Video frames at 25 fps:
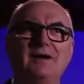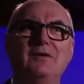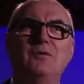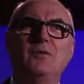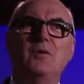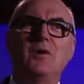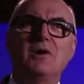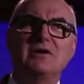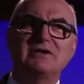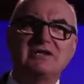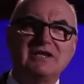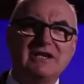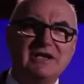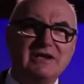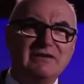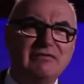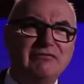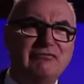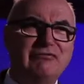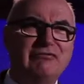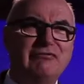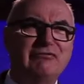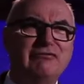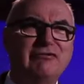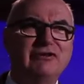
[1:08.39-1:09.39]
What
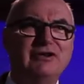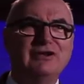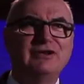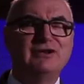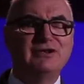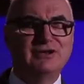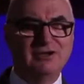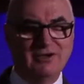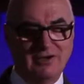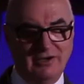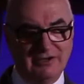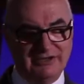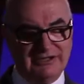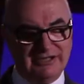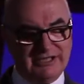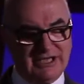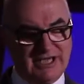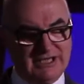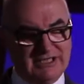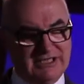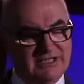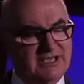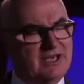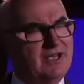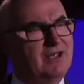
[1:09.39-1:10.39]
if, God
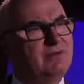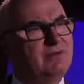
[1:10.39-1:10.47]
said to